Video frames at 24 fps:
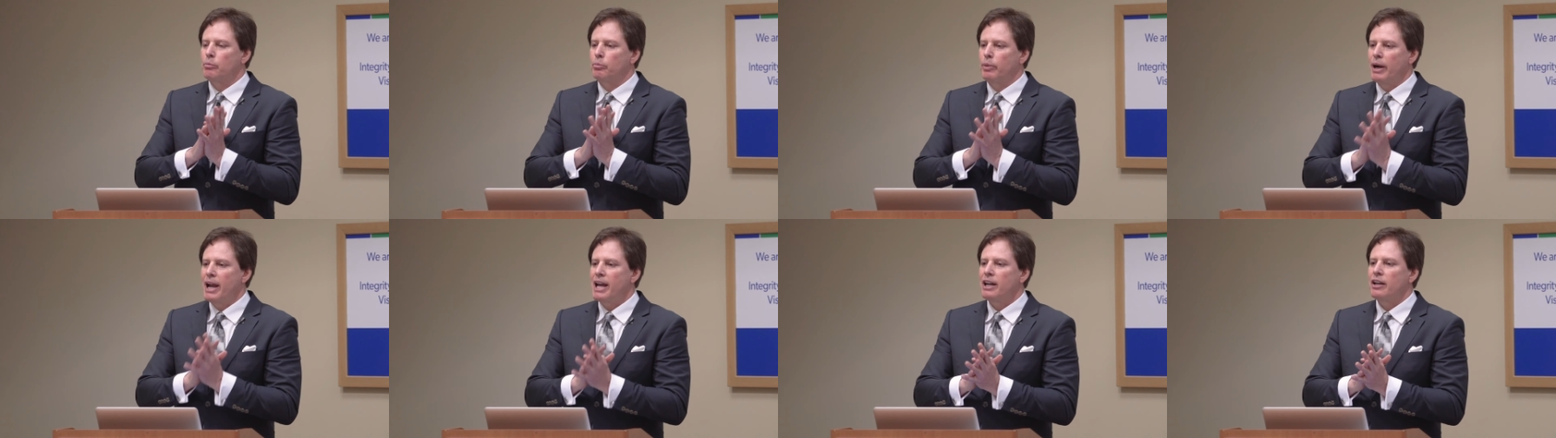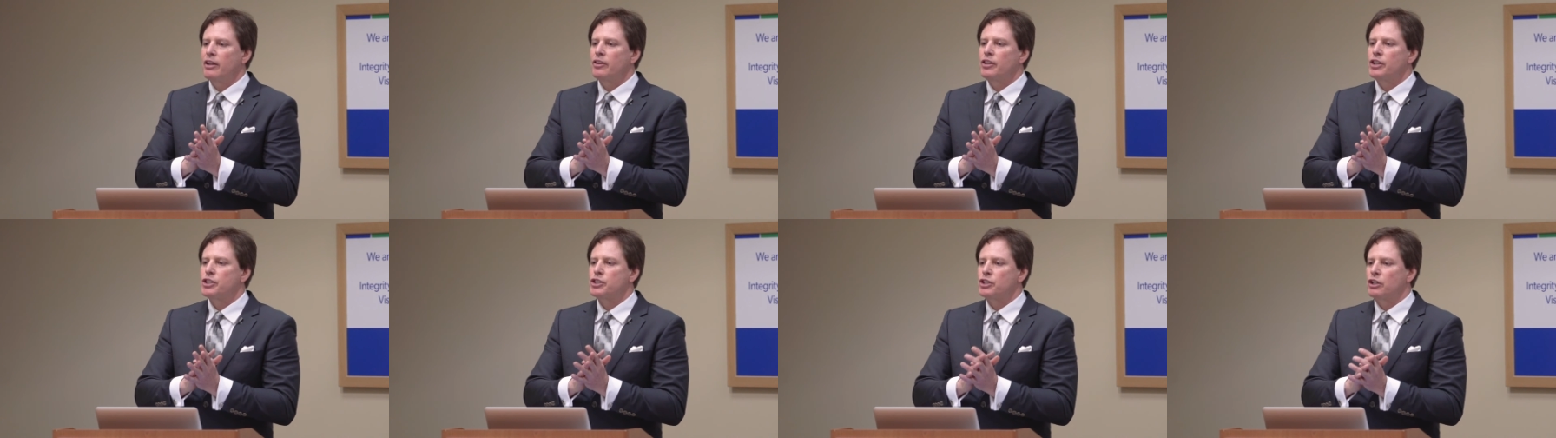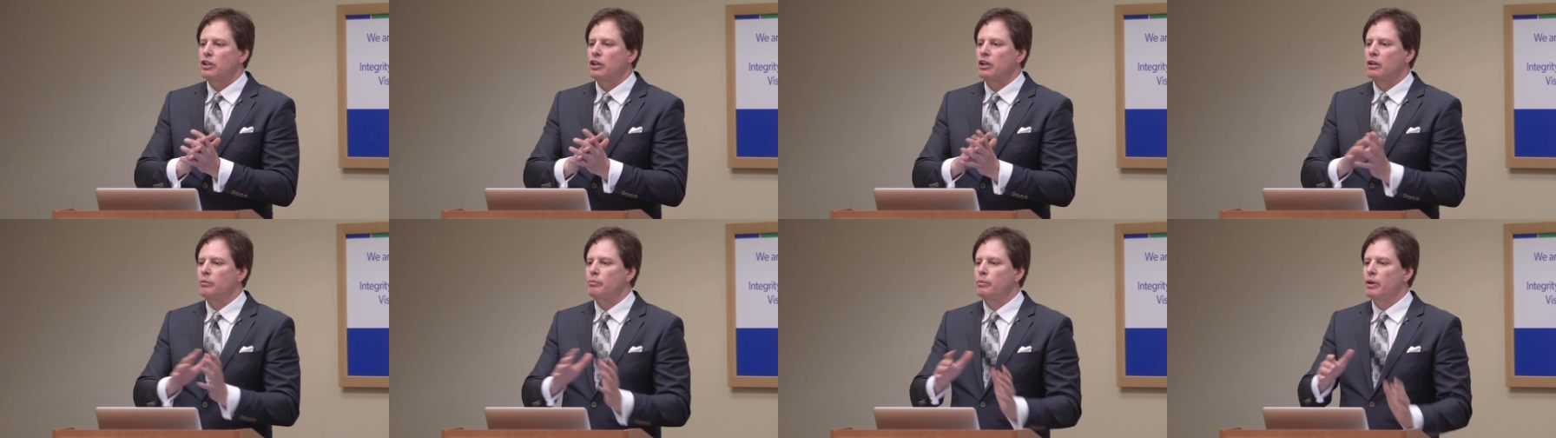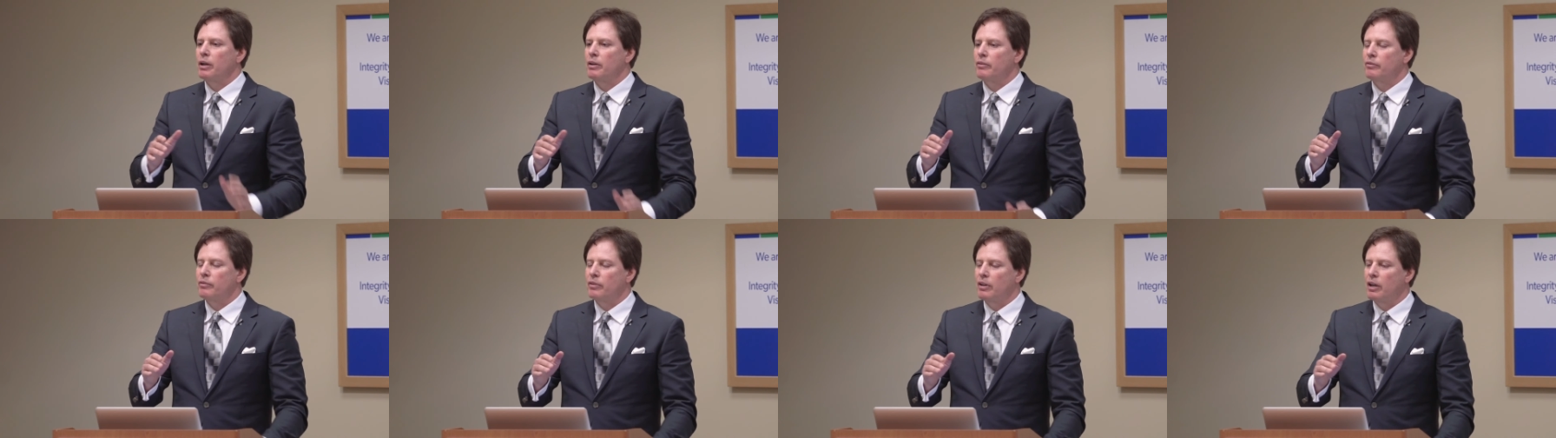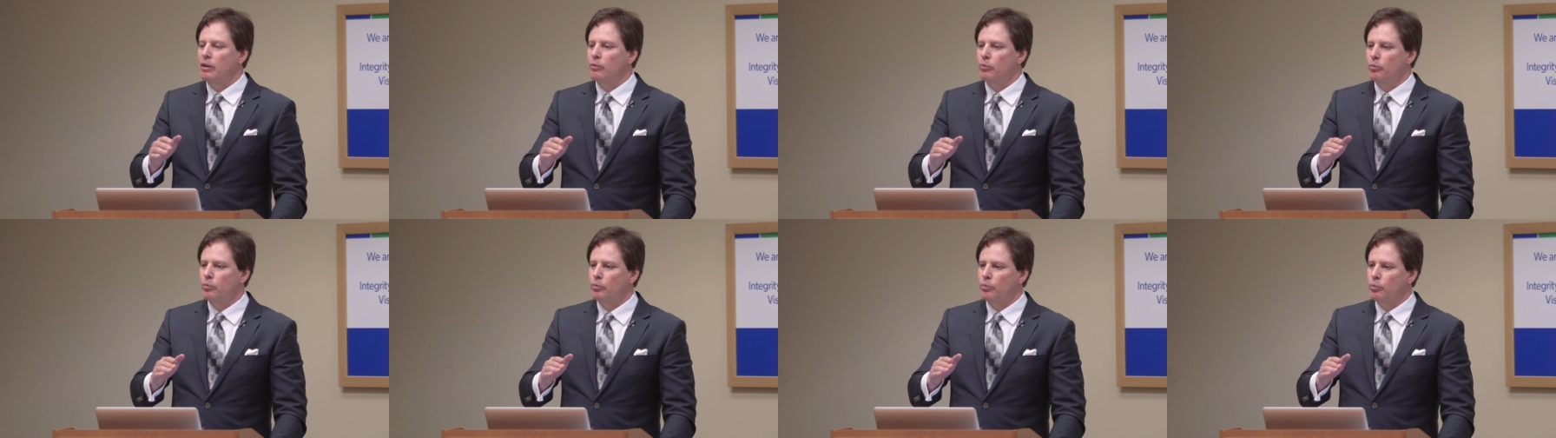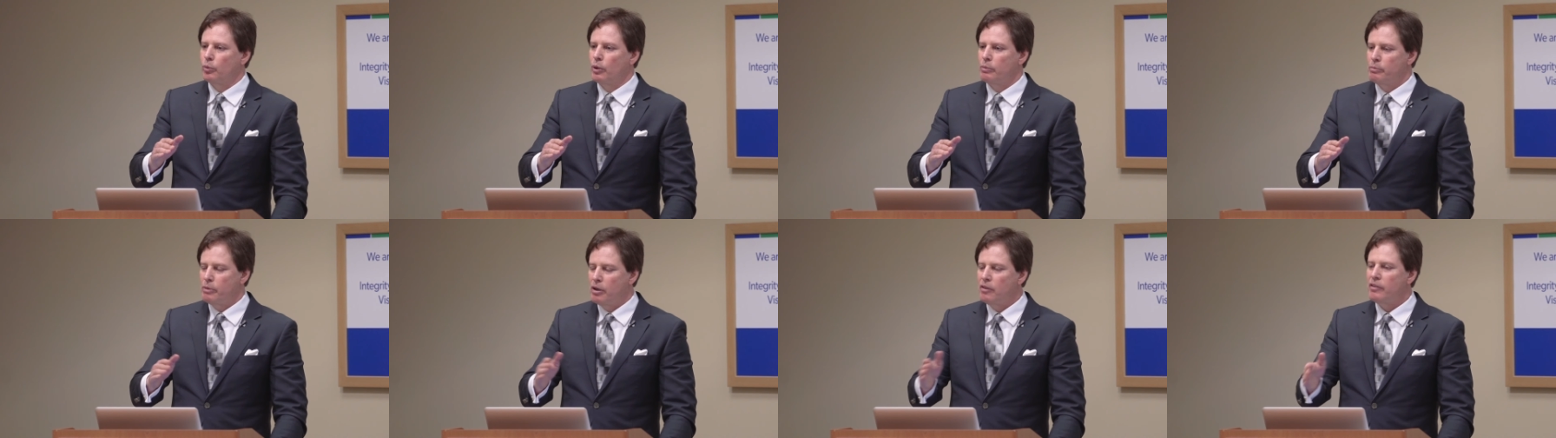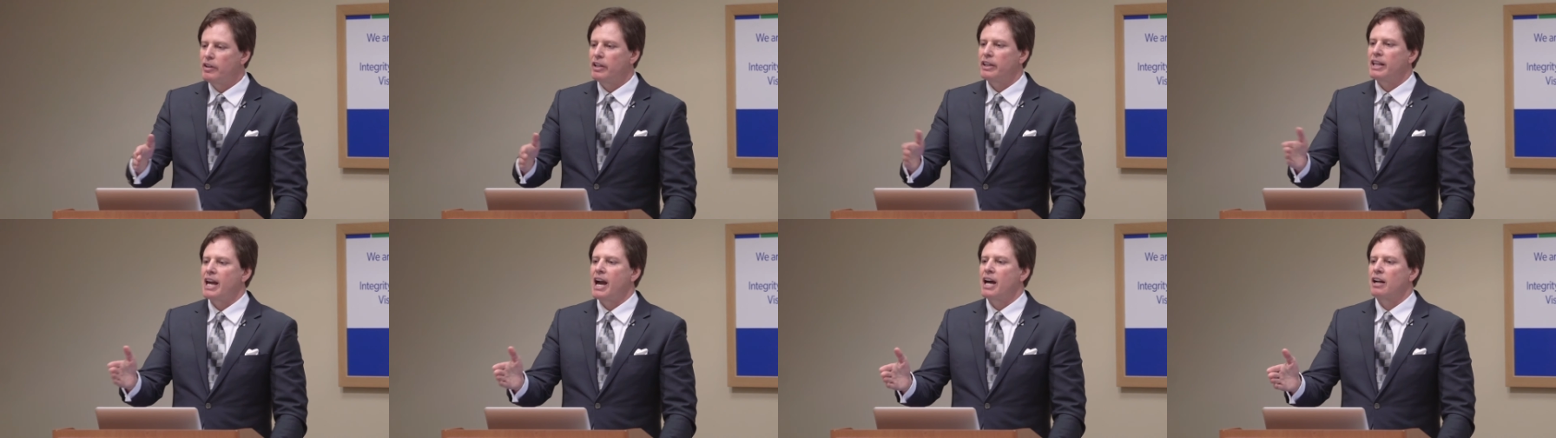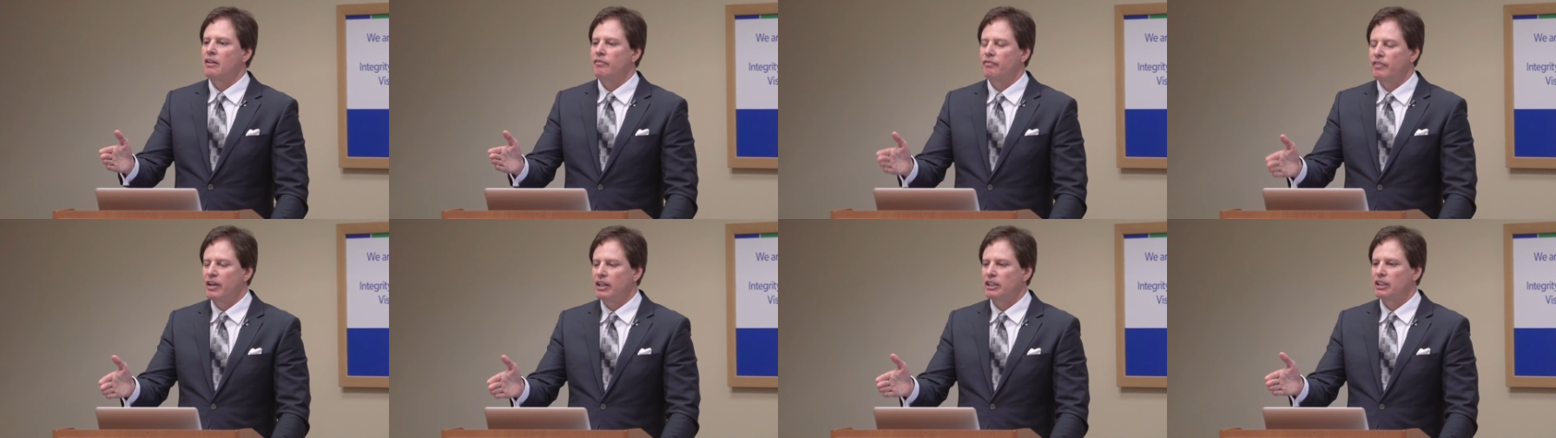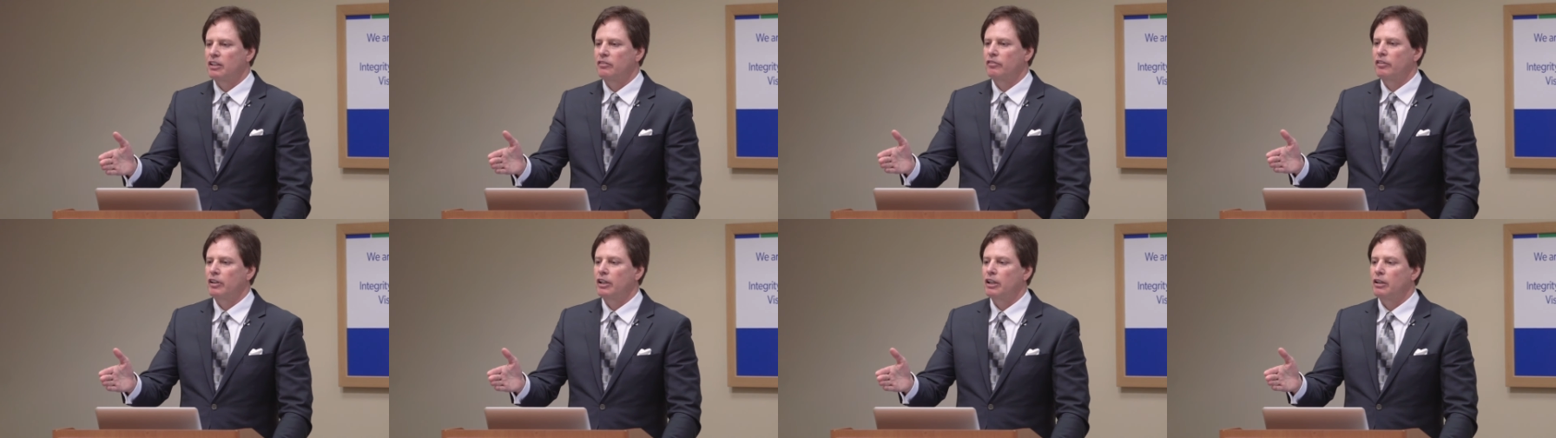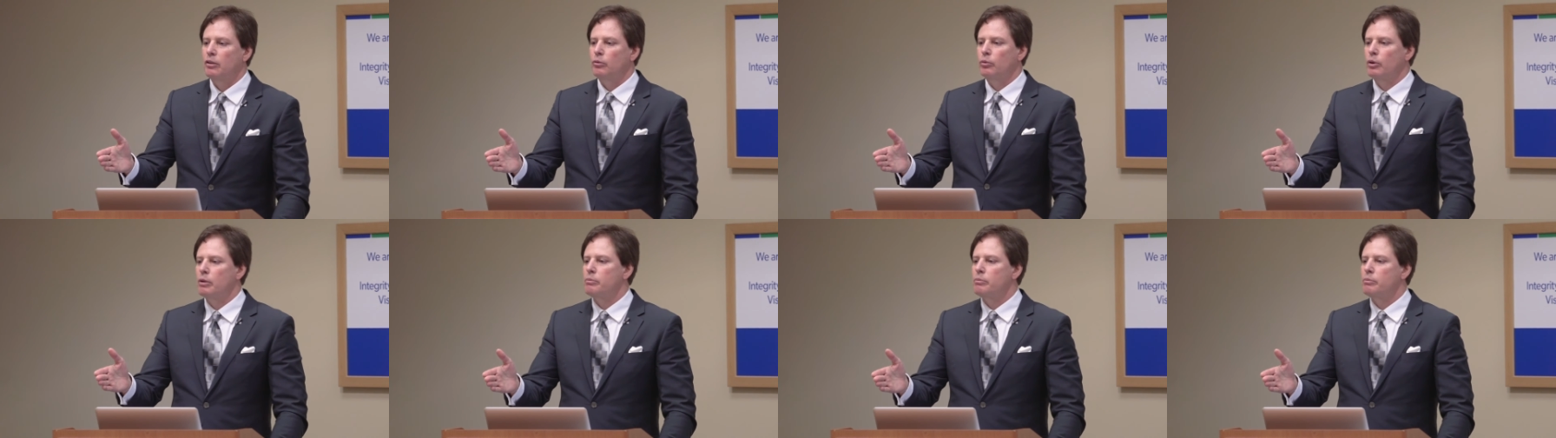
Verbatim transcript: the bran and the germ, uh, removing that effectively